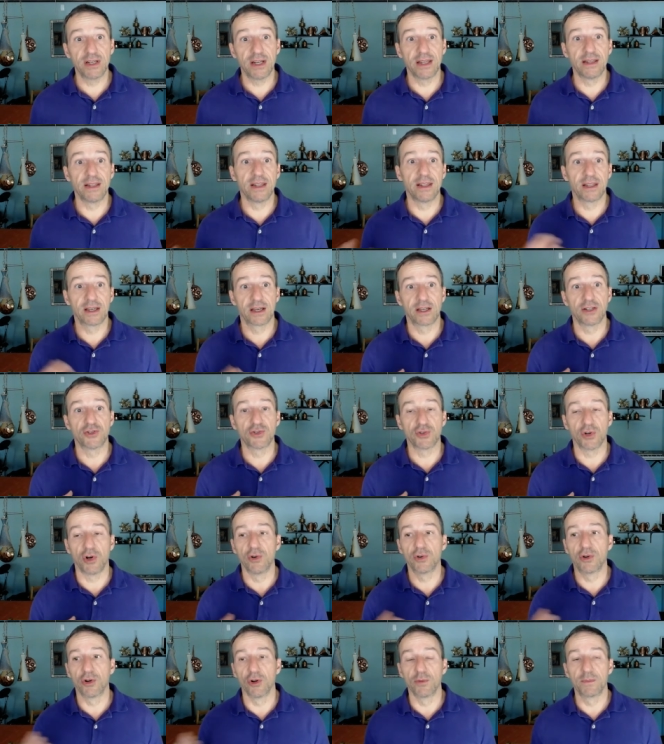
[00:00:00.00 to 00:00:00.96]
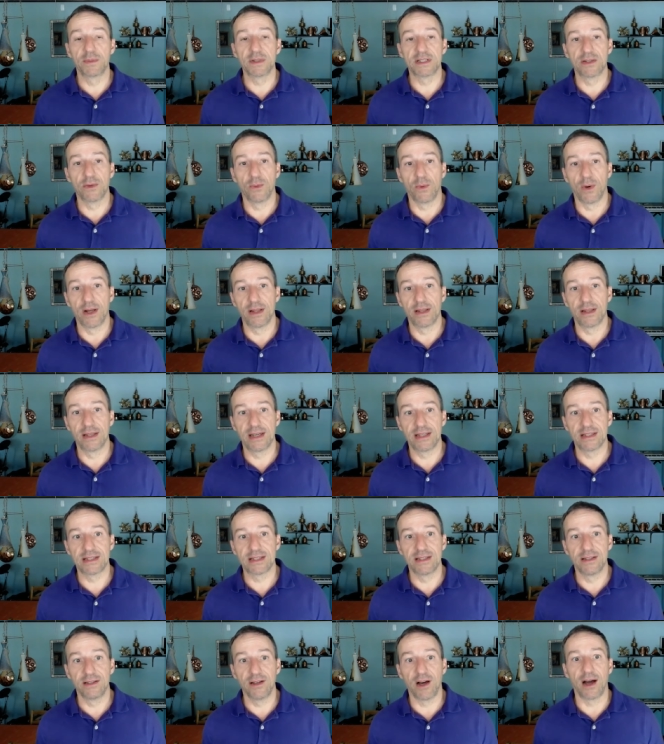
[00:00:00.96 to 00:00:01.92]
and then the control group is the one that
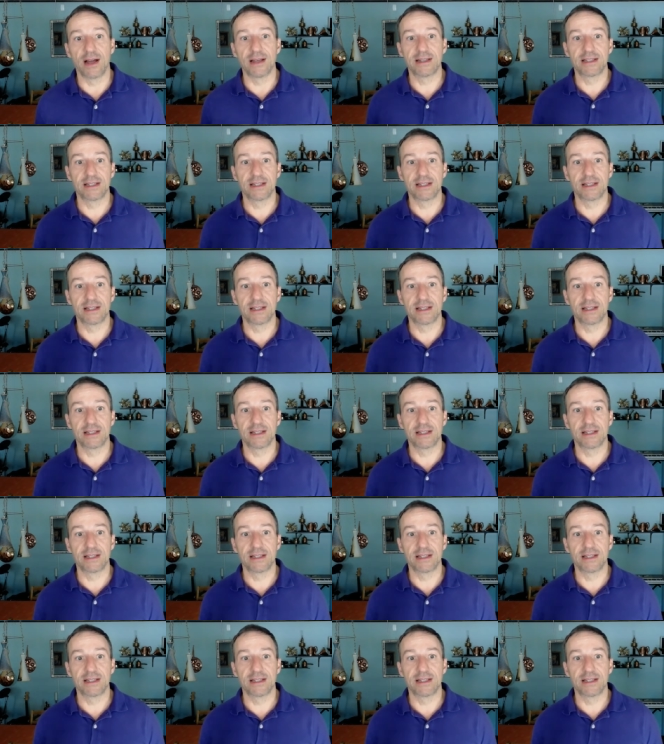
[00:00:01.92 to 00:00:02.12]
is not.